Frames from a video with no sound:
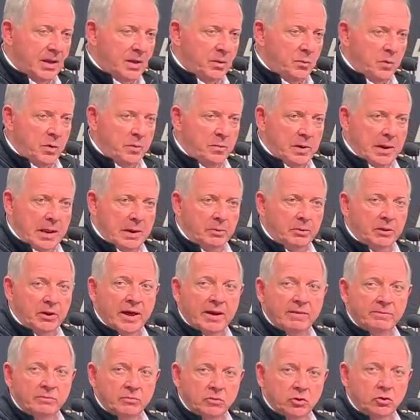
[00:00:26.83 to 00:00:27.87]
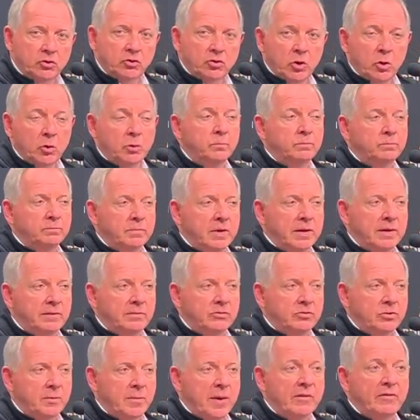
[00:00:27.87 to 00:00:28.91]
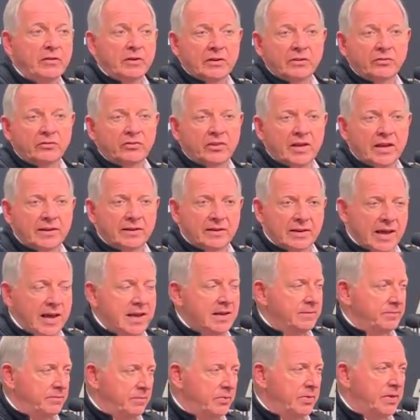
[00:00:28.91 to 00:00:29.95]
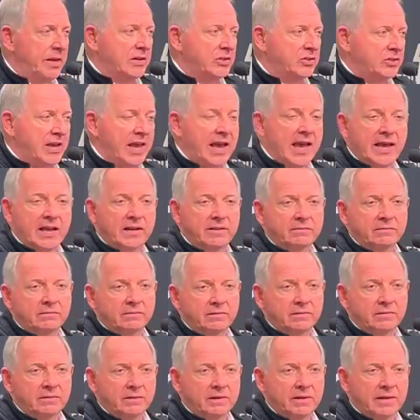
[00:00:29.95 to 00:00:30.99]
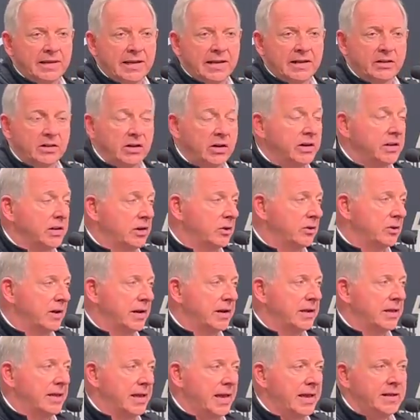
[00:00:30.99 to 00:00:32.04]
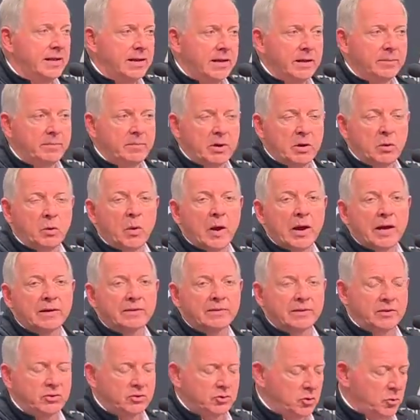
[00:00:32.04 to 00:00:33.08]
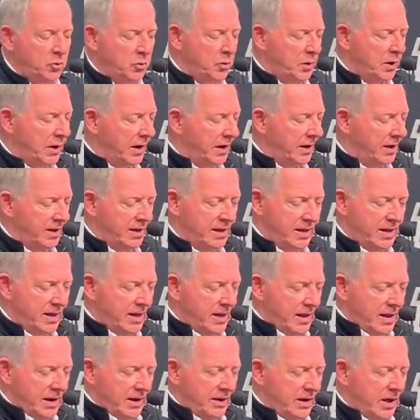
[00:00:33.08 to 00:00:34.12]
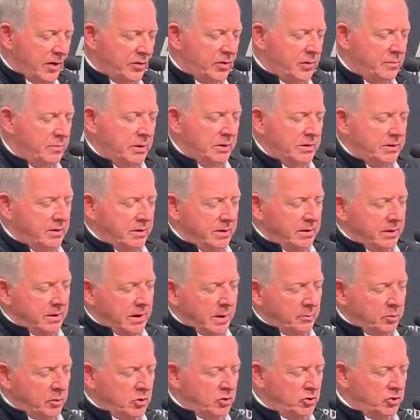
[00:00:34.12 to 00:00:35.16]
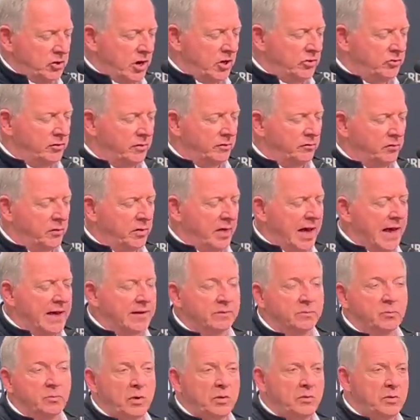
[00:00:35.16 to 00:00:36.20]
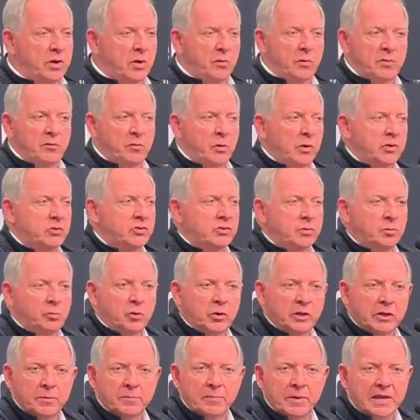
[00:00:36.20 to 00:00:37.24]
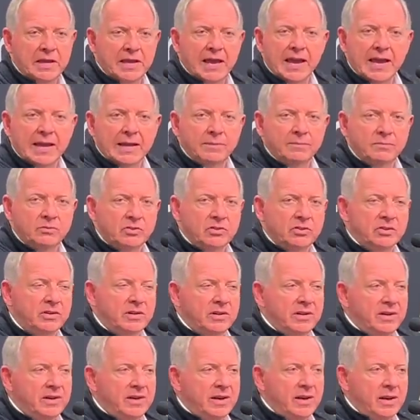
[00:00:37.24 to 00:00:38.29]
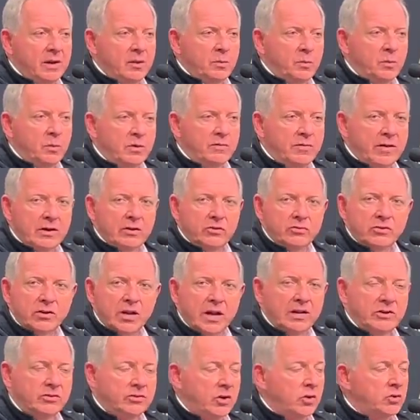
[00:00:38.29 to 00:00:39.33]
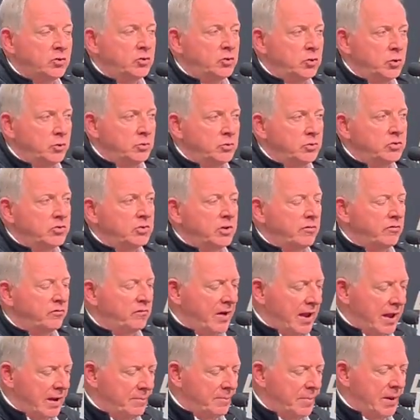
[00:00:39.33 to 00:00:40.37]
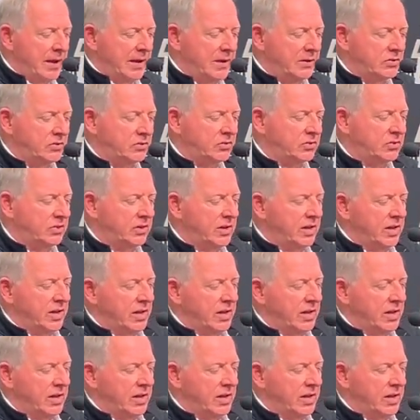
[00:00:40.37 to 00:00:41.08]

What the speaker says: we've been able to show some evidence that, hey, things can get done here in a big way. And so nothing but appreciation for that. You know, we've won some really big games. We've energized our students, our fan base.